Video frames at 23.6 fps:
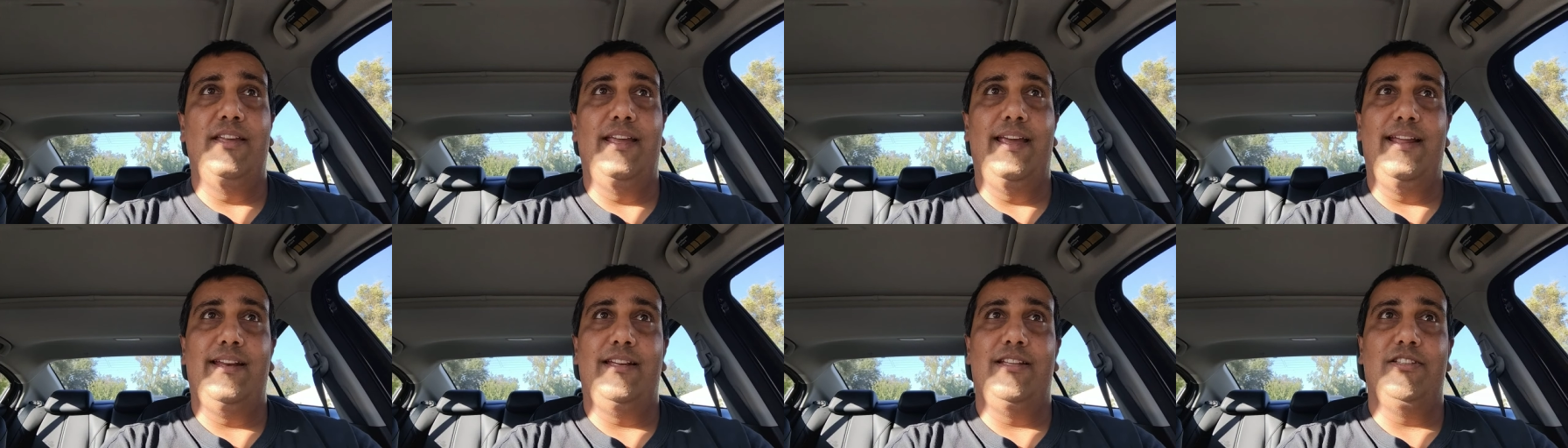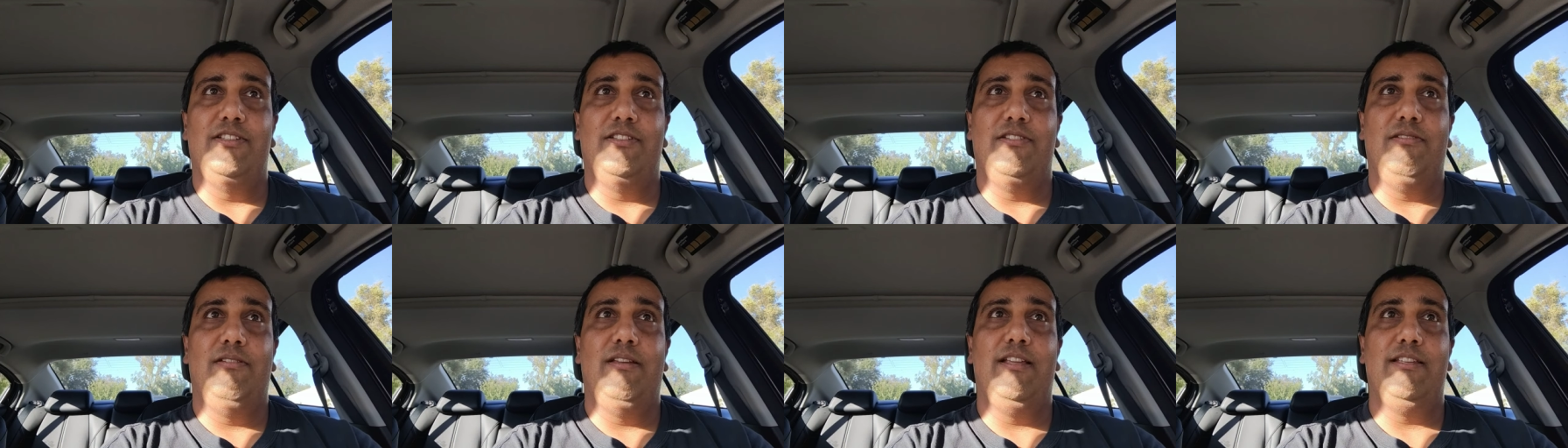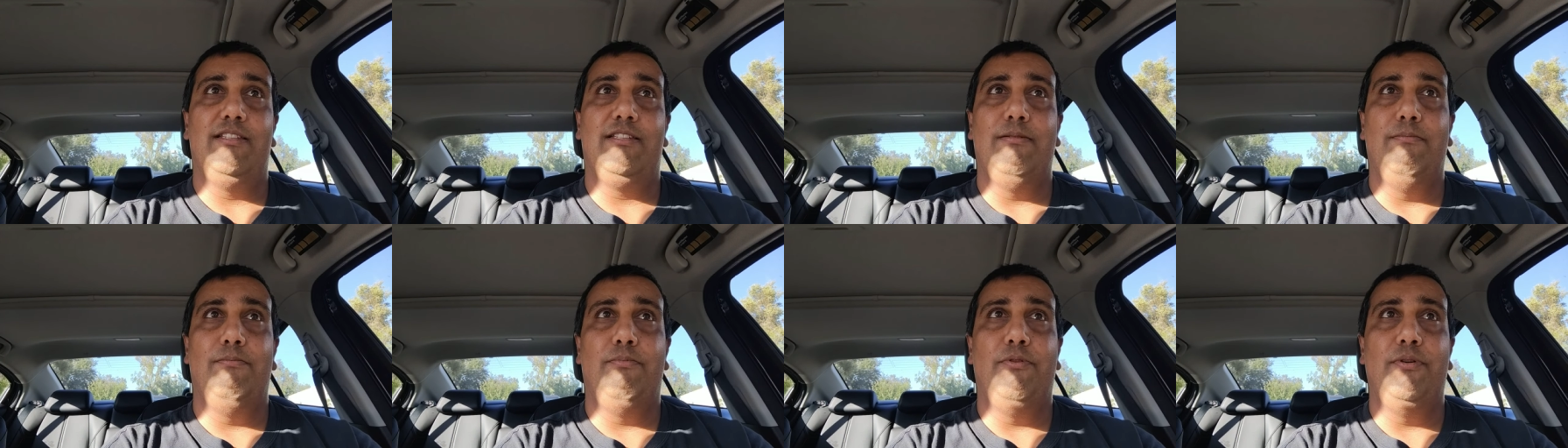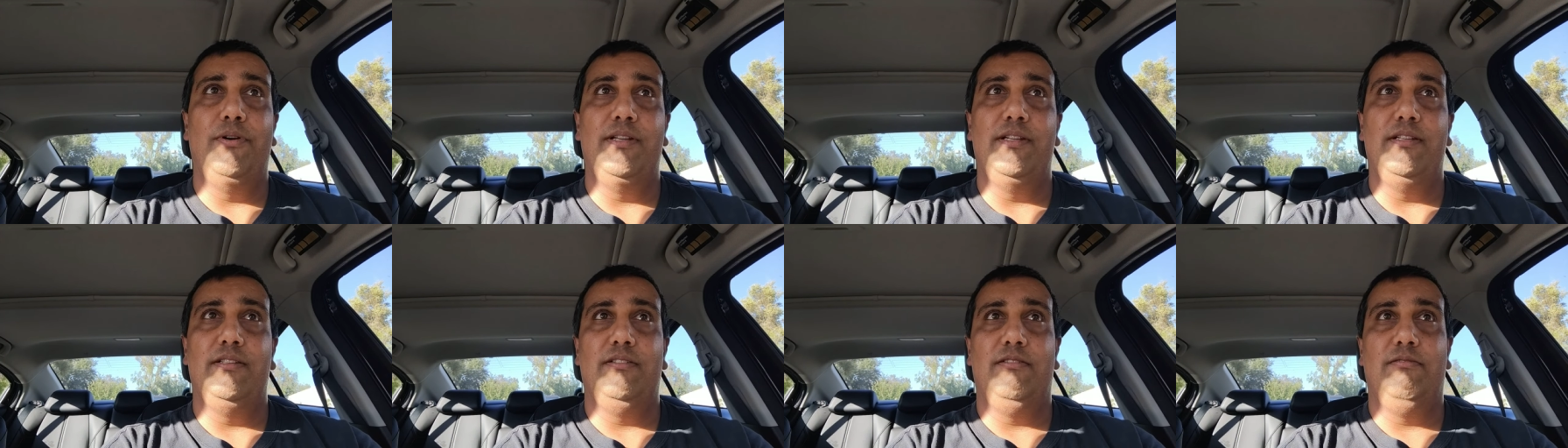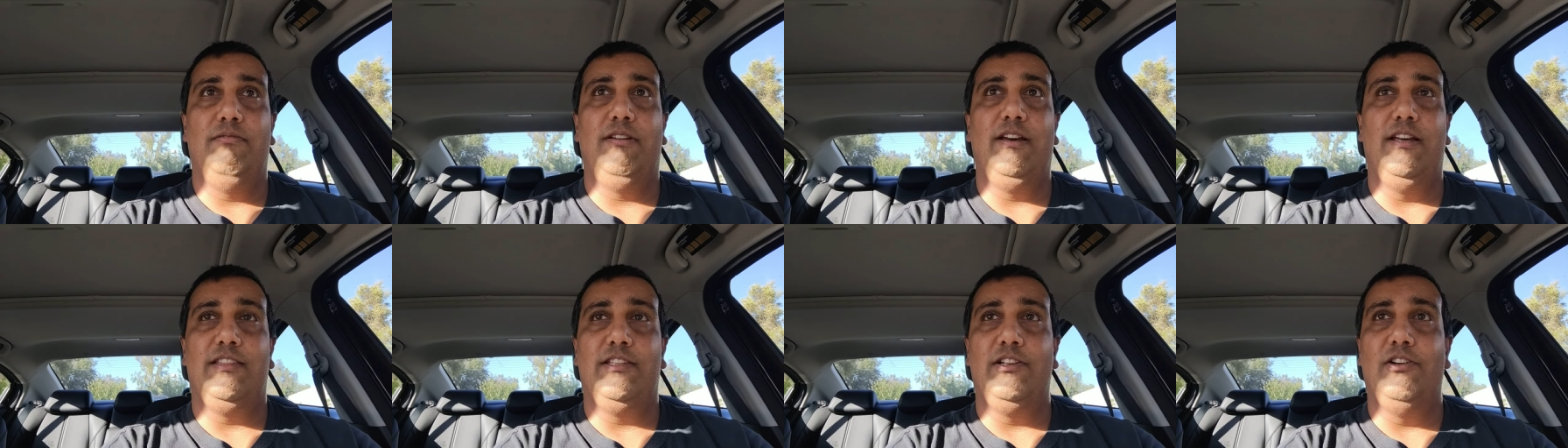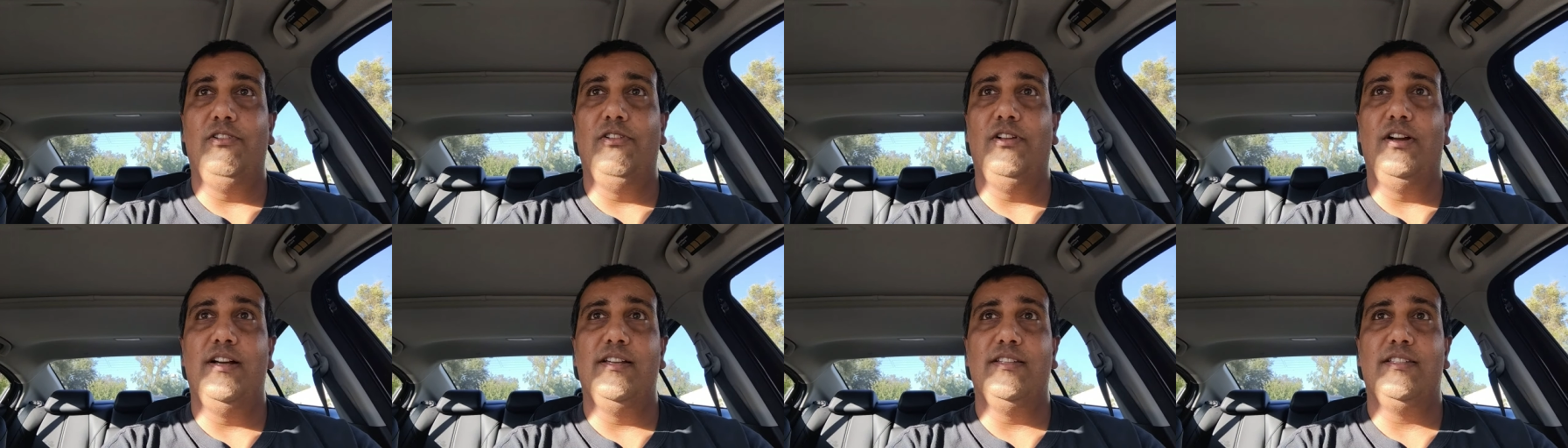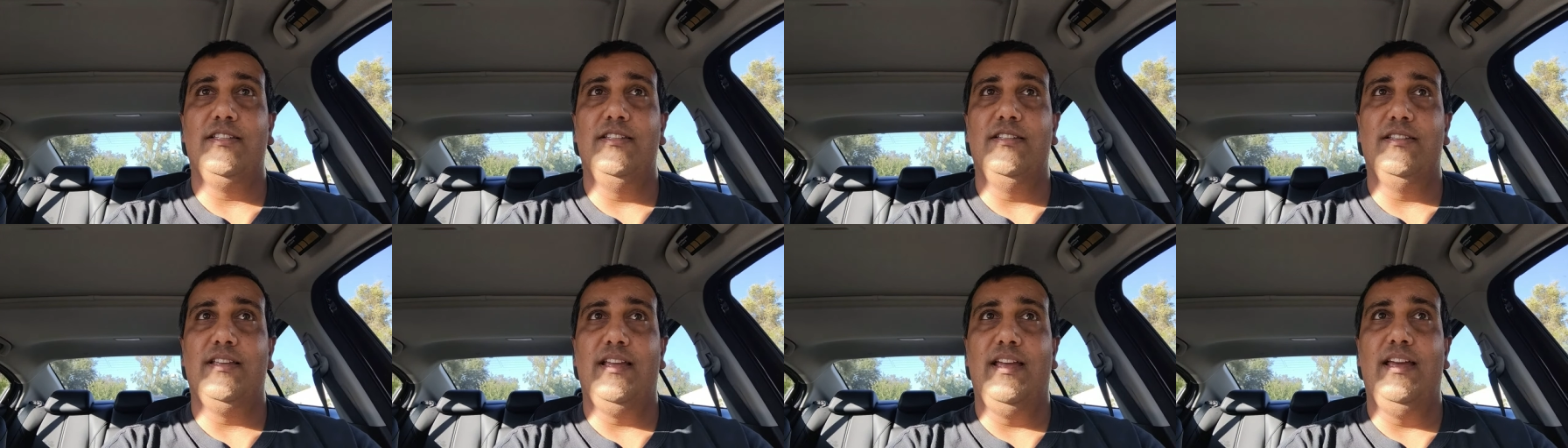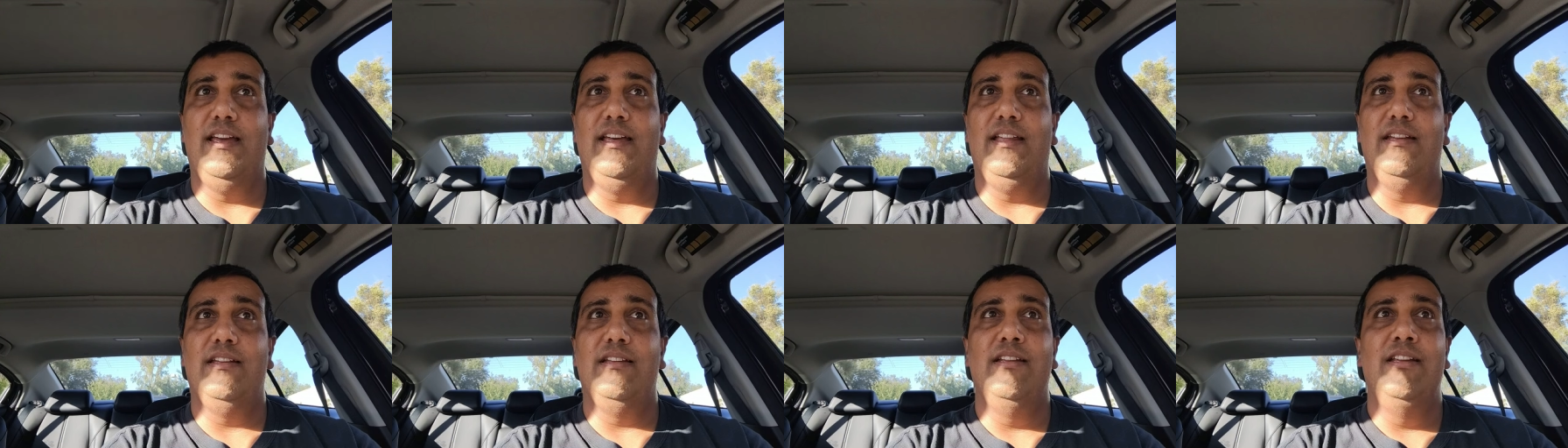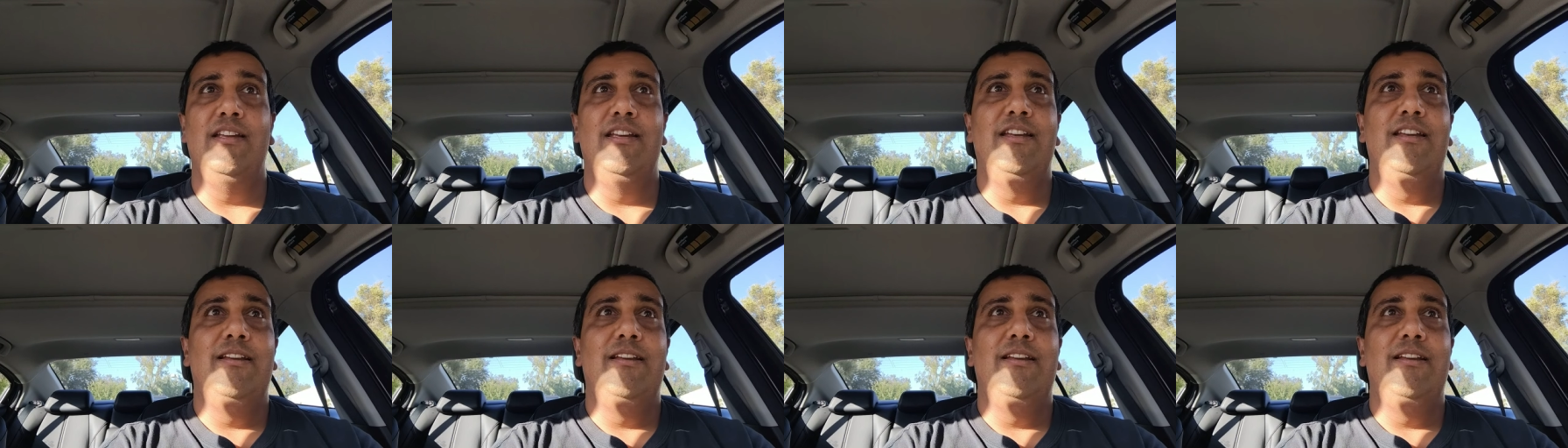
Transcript: They had to, at some point, cut their losses and